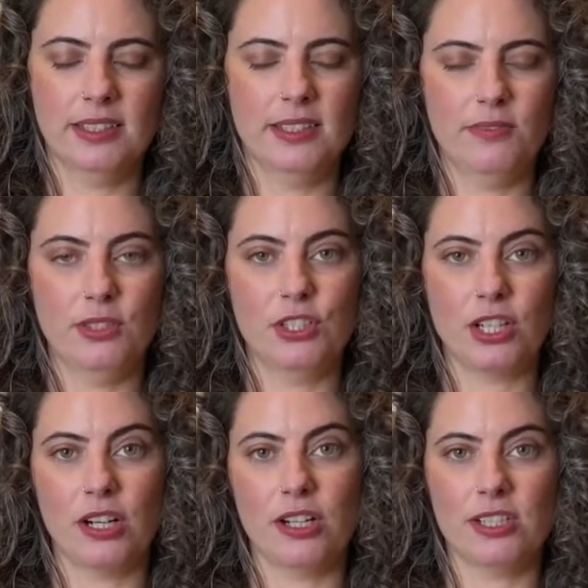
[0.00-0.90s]
give the
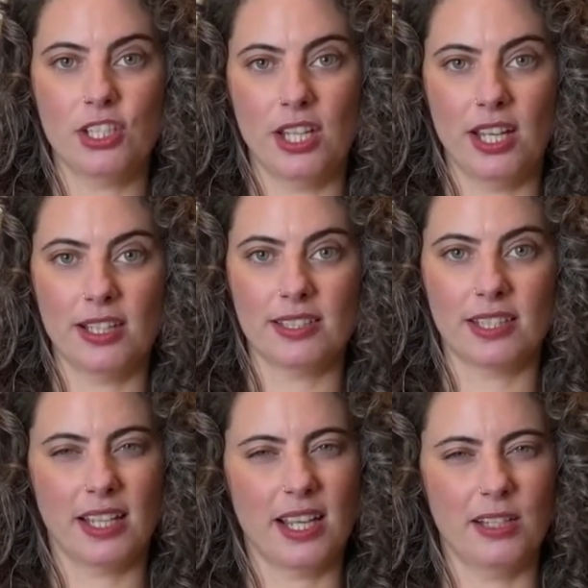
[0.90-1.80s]
jar a chance to
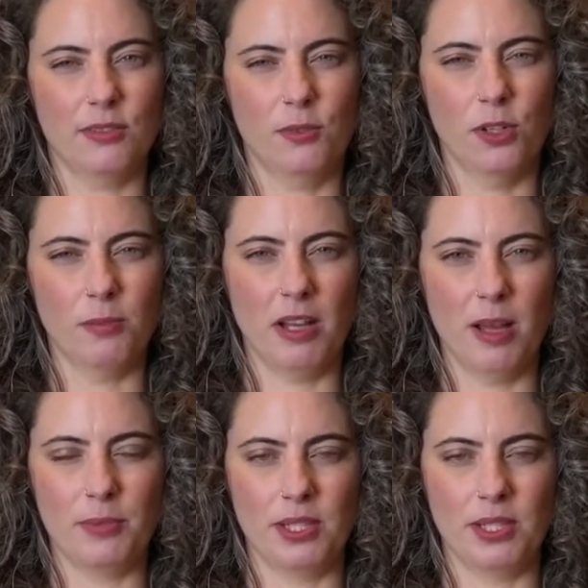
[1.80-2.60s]
kind of warm up.